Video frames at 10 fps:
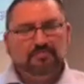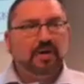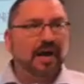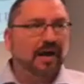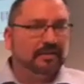be
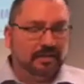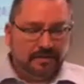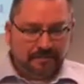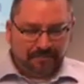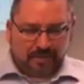bought,
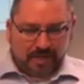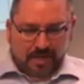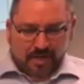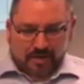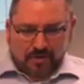
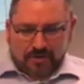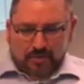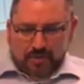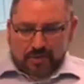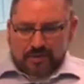
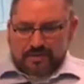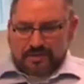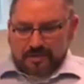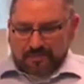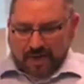whose word
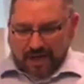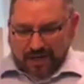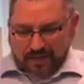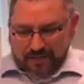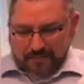is their
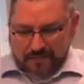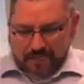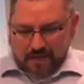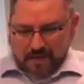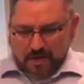bond,
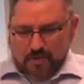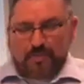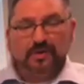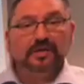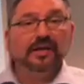who
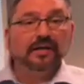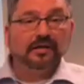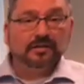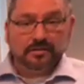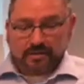put
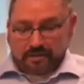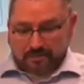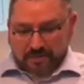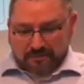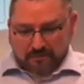character
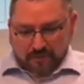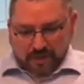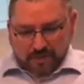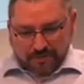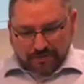above
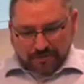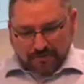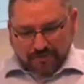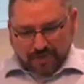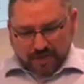wealth,
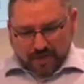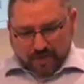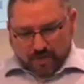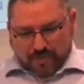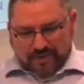
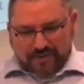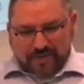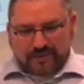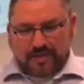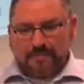who
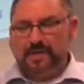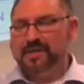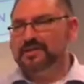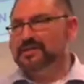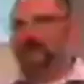possess
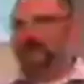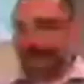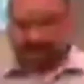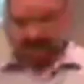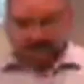
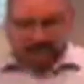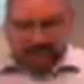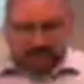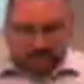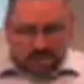opinions and
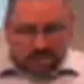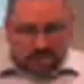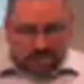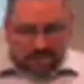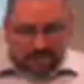a
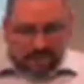will,